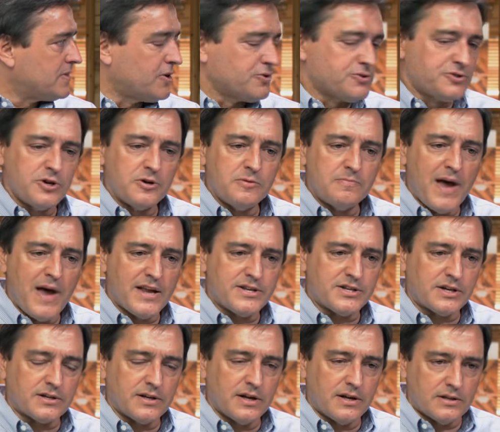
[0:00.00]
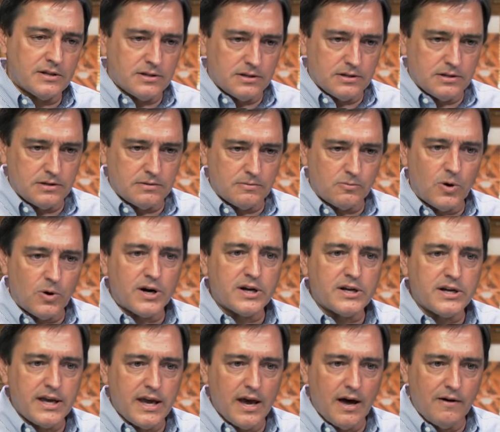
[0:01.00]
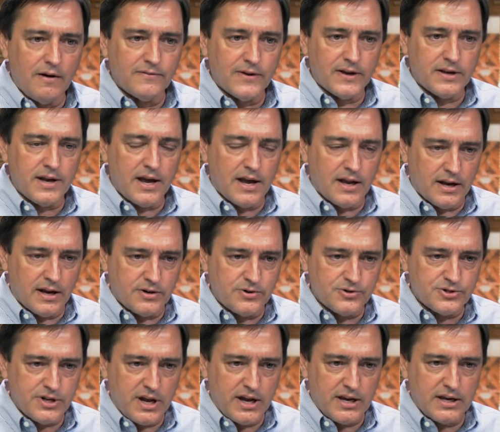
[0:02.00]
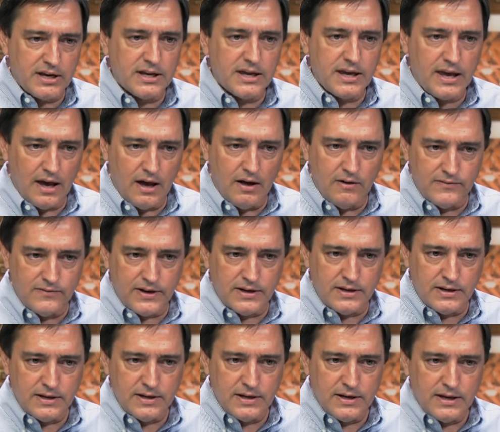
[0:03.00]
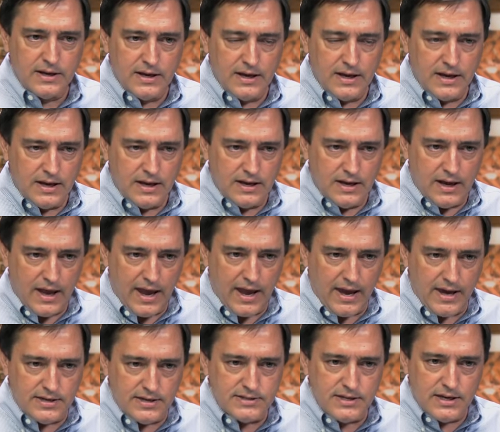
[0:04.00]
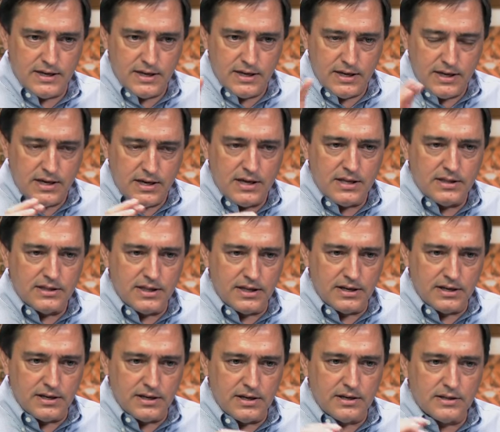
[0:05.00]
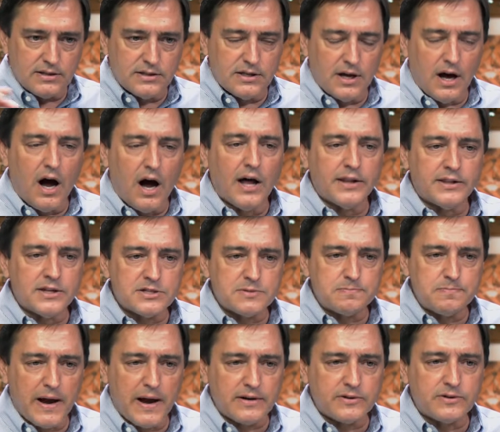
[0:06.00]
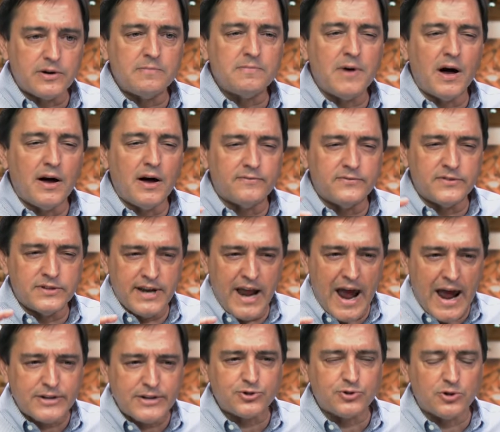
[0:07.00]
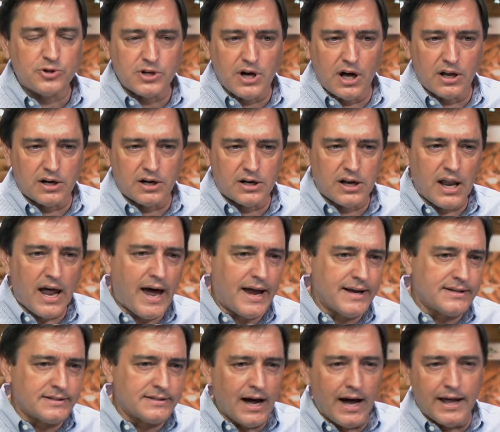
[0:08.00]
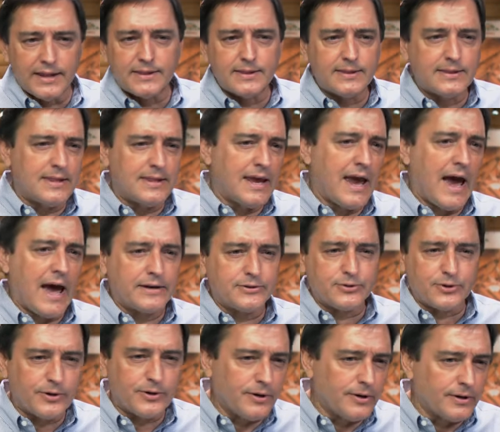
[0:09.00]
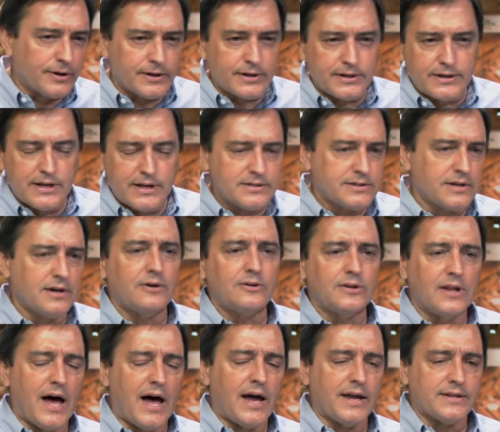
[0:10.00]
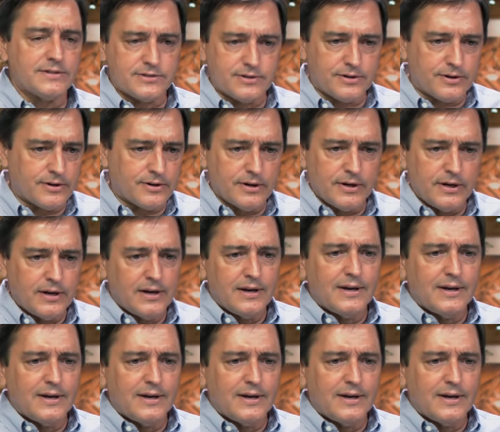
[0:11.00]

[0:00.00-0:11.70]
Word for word: Those two magic, the word Kelvin, and understanding Kelvin as the, the, on the spectrum of natural colored light, not theatrical or disco lights or